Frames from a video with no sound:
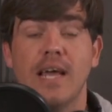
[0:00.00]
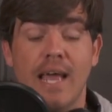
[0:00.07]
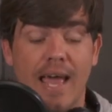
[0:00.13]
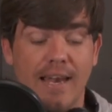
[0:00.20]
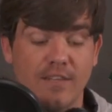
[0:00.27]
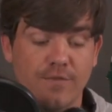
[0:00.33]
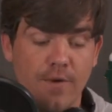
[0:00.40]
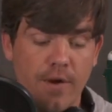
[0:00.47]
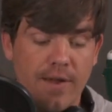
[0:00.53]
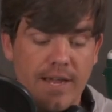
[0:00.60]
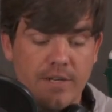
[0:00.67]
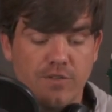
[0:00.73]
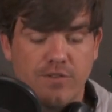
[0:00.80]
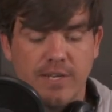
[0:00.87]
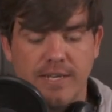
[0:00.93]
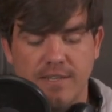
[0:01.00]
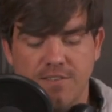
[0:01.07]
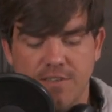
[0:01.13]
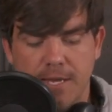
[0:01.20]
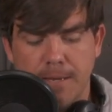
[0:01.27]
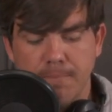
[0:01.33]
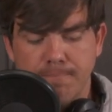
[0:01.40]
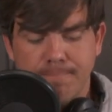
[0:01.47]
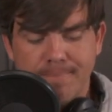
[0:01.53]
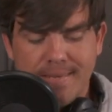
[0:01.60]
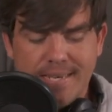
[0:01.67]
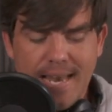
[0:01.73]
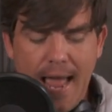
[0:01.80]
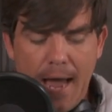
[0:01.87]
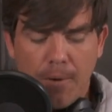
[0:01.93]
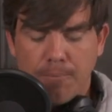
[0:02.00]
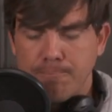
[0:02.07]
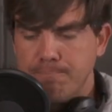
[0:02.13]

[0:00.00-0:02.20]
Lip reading: And it's very interesting to see. Now,